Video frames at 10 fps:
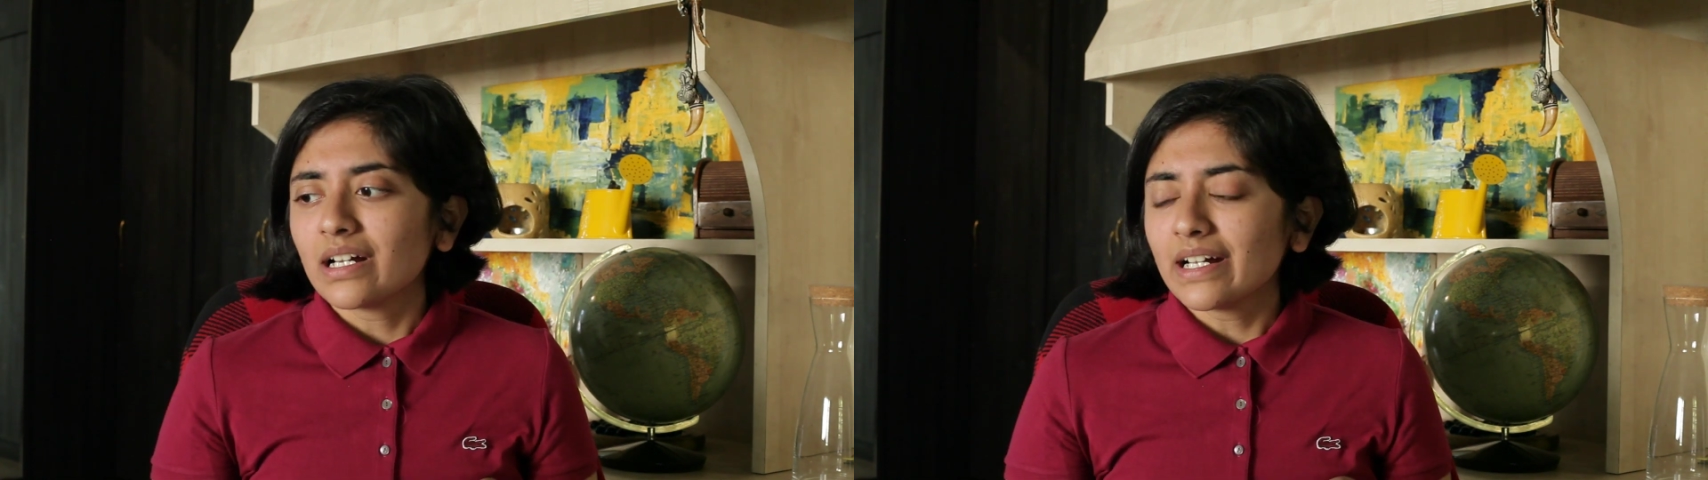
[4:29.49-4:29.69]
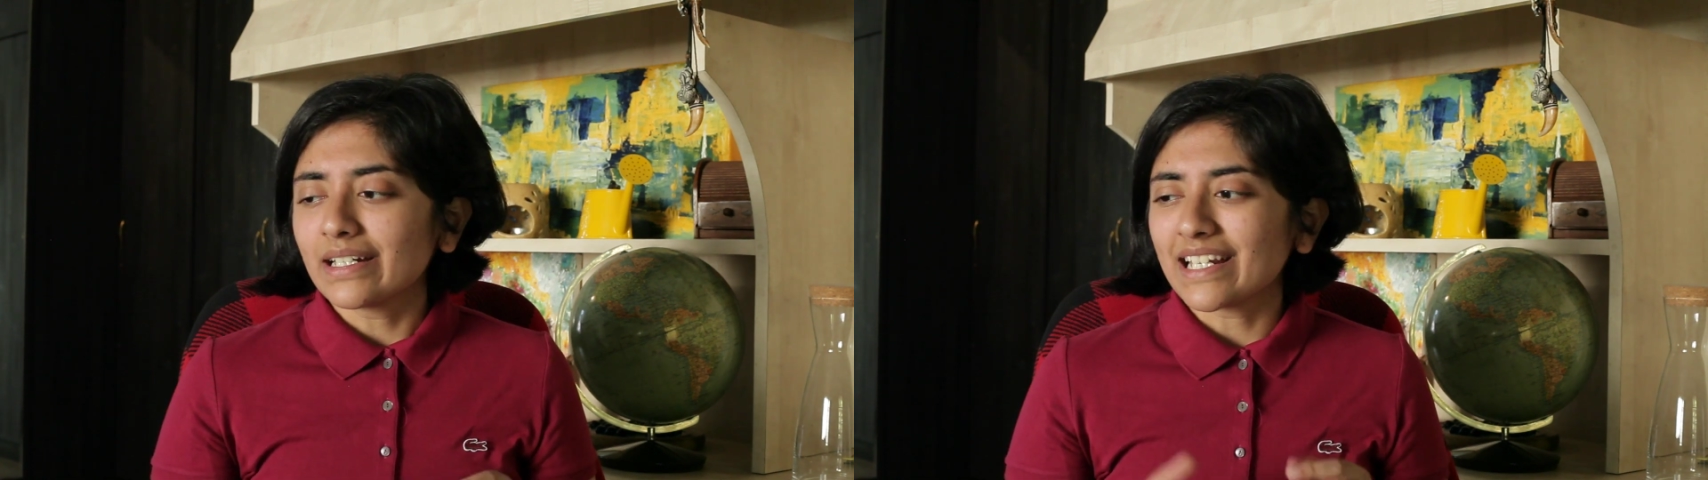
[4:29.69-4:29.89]

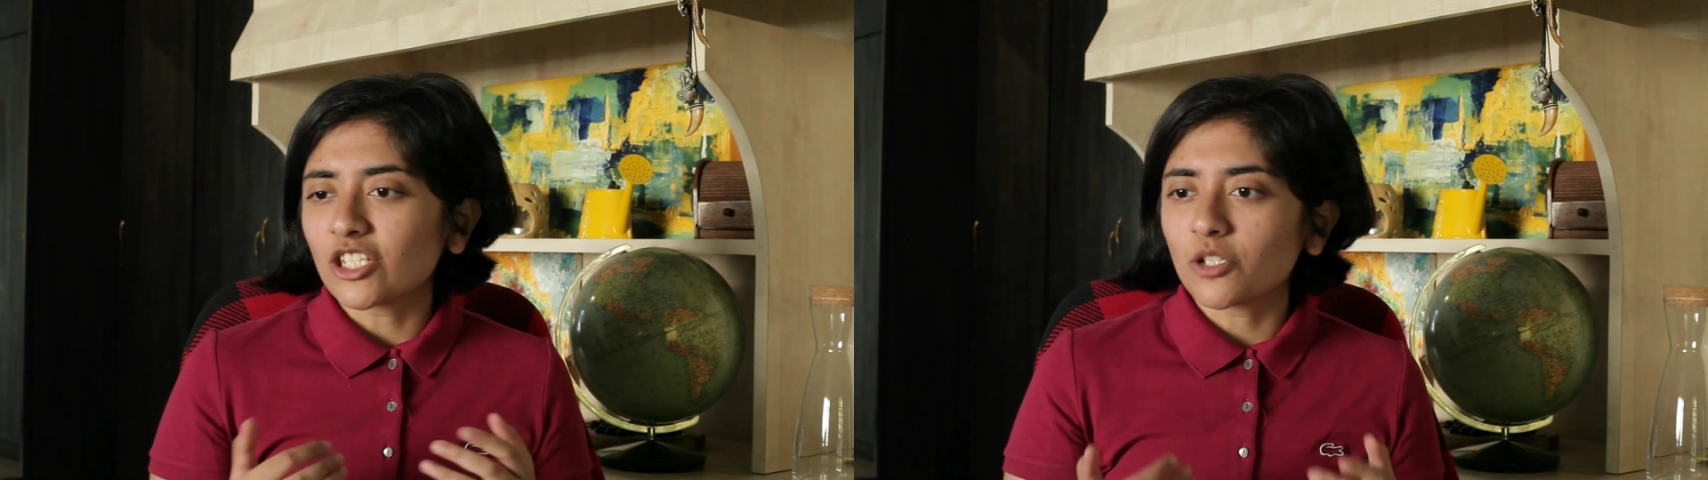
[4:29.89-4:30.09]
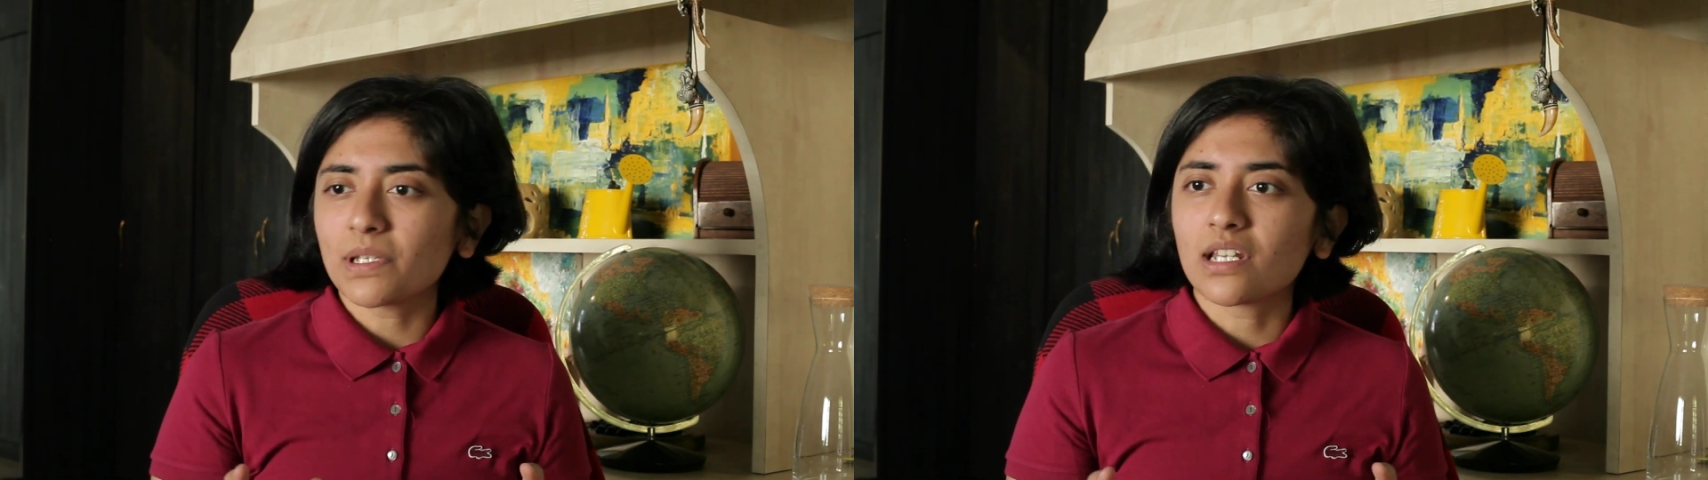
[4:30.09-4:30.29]
it
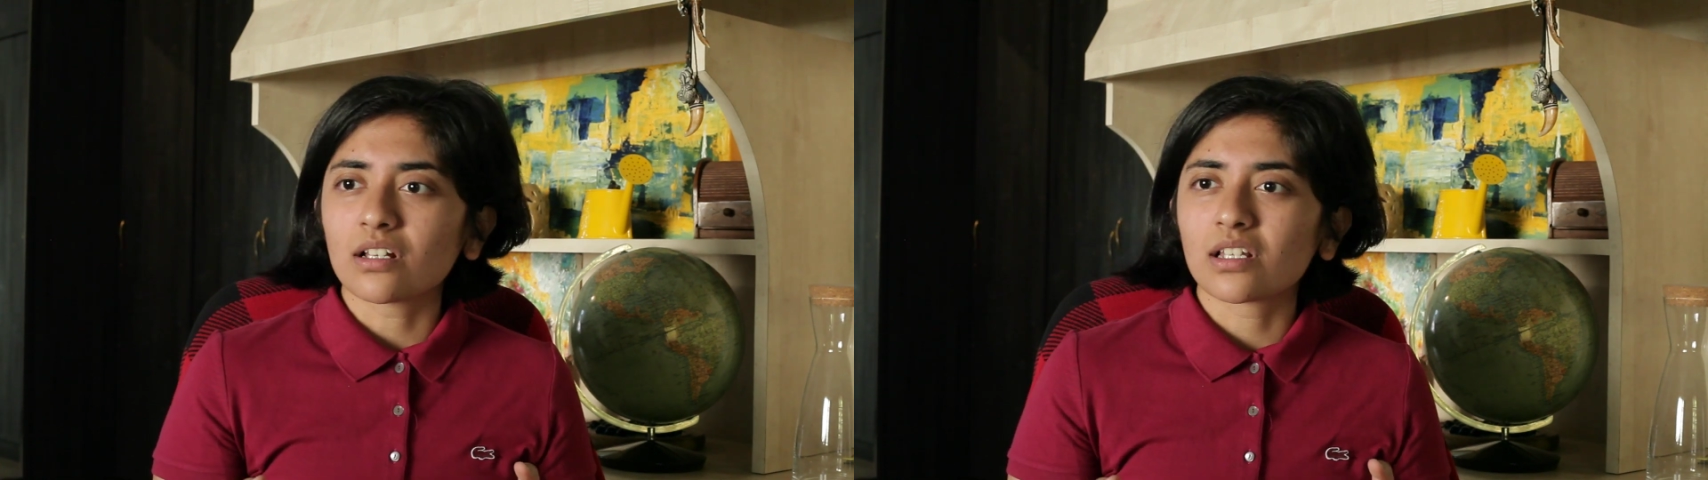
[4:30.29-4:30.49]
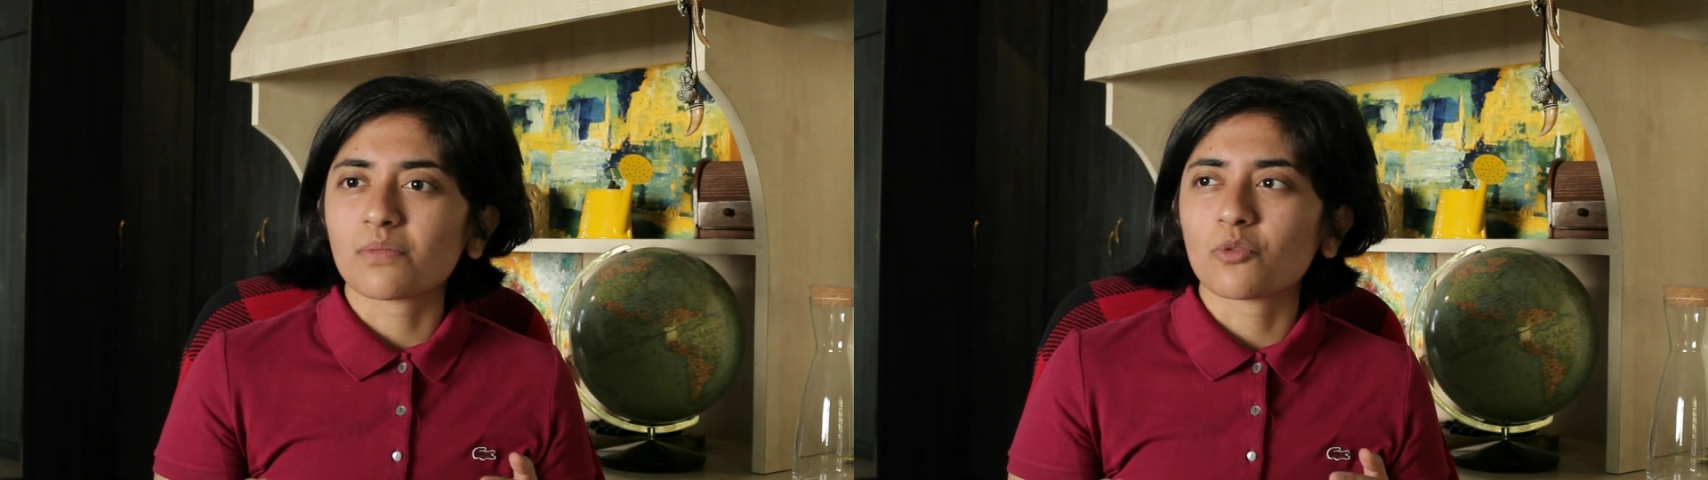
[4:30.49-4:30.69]
tends to be
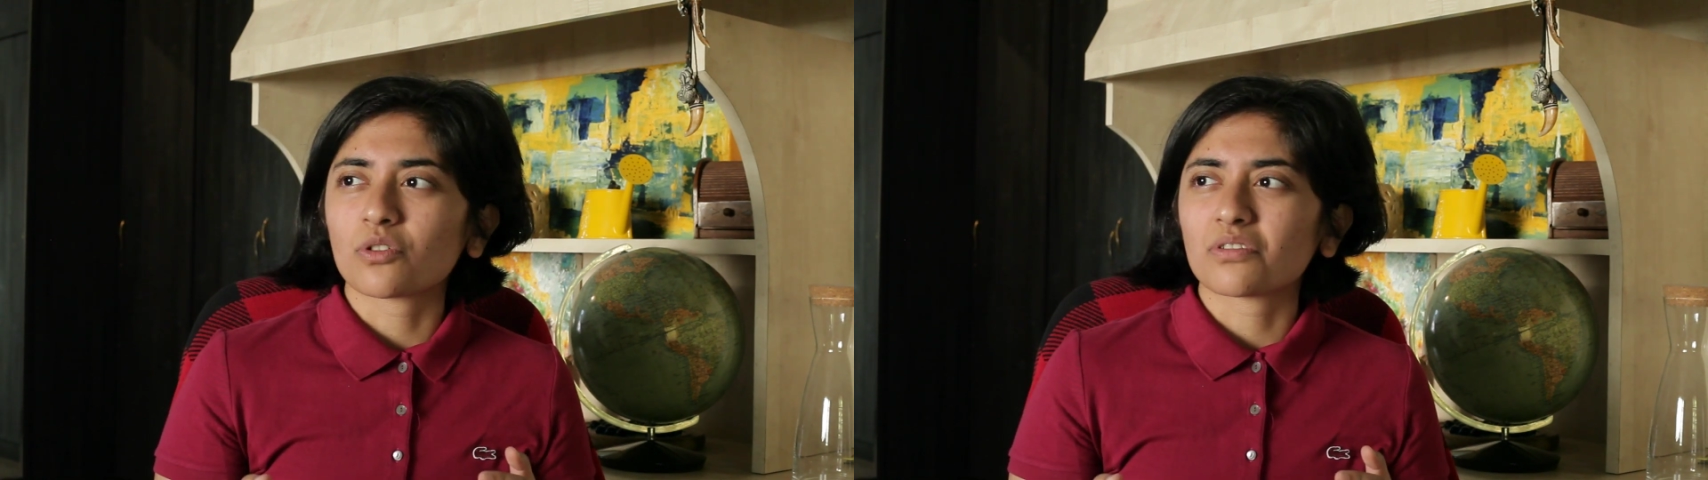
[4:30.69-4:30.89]
done as more